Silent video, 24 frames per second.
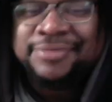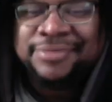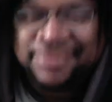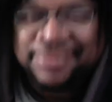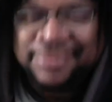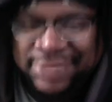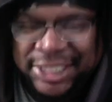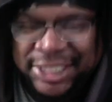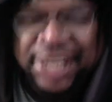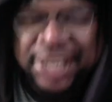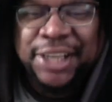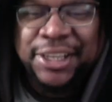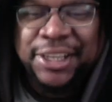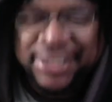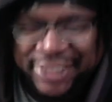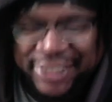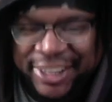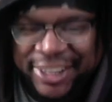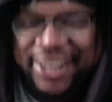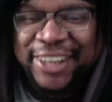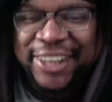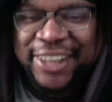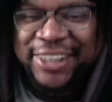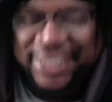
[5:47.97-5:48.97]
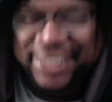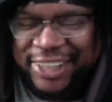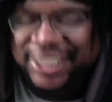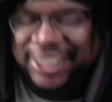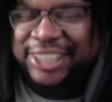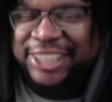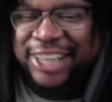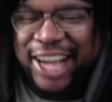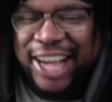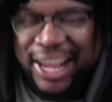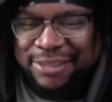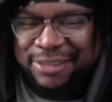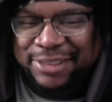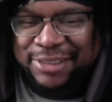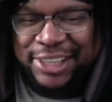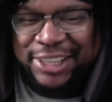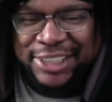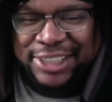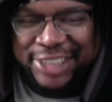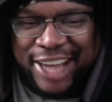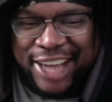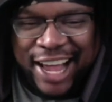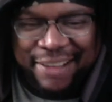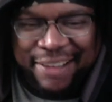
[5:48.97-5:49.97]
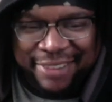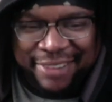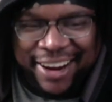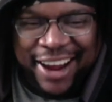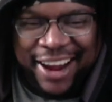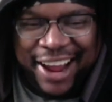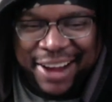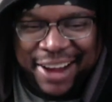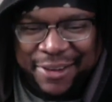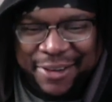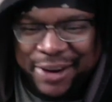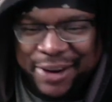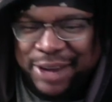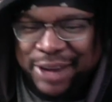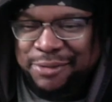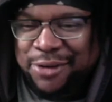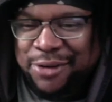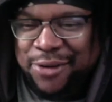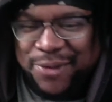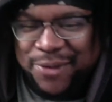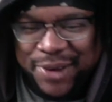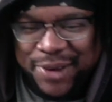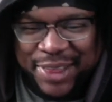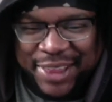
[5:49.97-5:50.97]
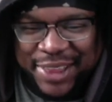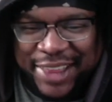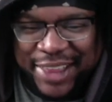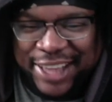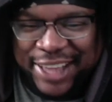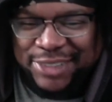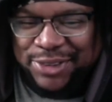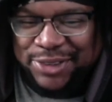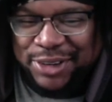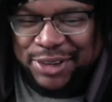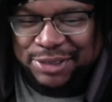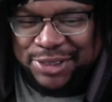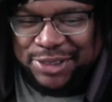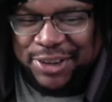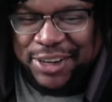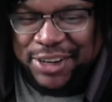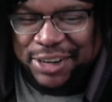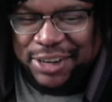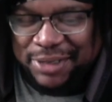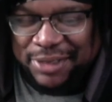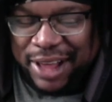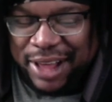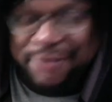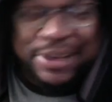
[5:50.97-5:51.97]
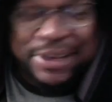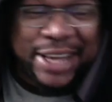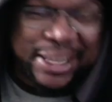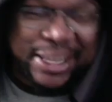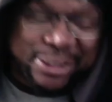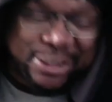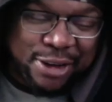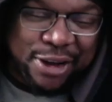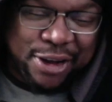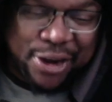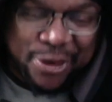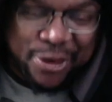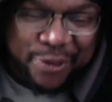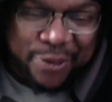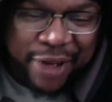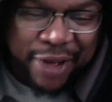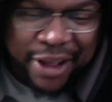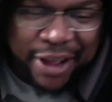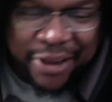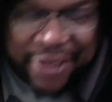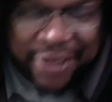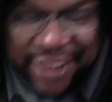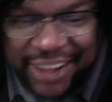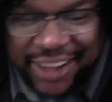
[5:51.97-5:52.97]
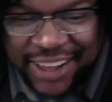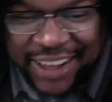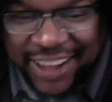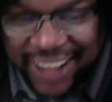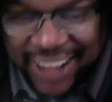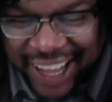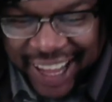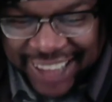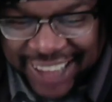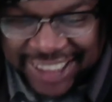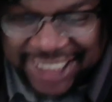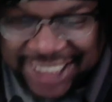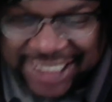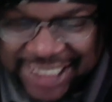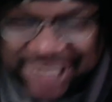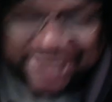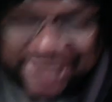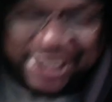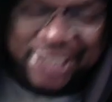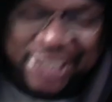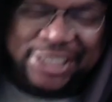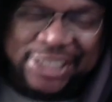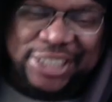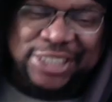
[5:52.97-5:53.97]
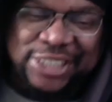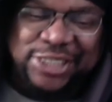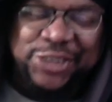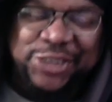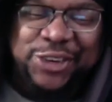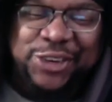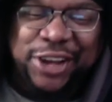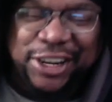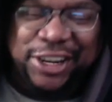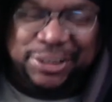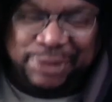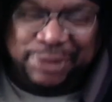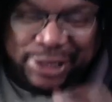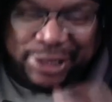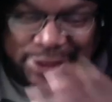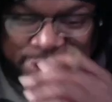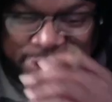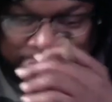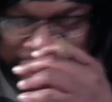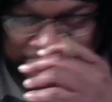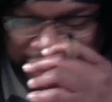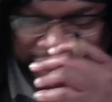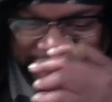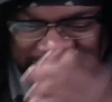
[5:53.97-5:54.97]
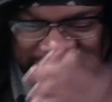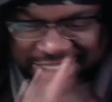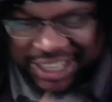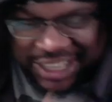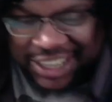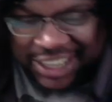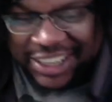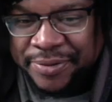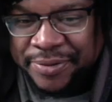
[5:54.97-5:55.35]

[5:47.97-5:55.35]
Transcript: Good, good, good job, good job. All right, way to move with it. That's what I'm talking about. I mean, they taught her well. I just still think she's too young to be doing this shit.